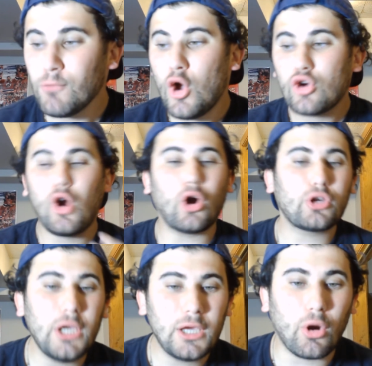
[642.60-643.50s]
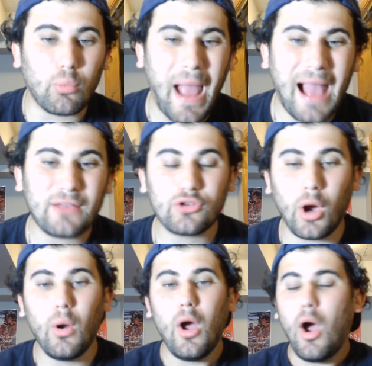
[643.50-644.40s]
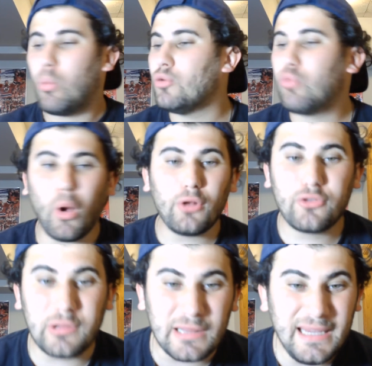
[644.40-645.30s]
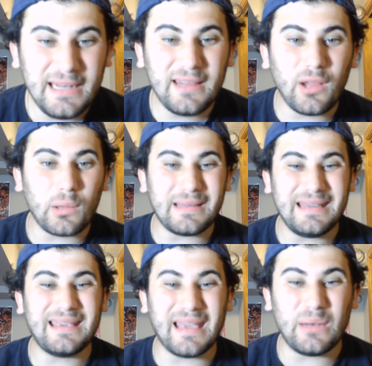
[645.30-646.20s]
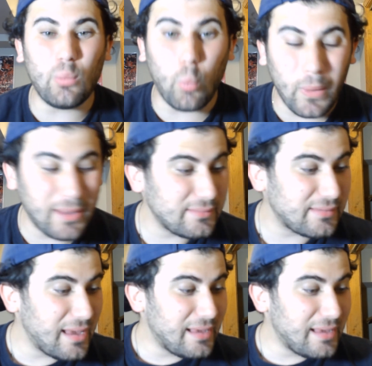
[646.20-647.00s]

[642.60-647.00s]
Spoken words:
Cookie Carrasco was once leading the league in wins.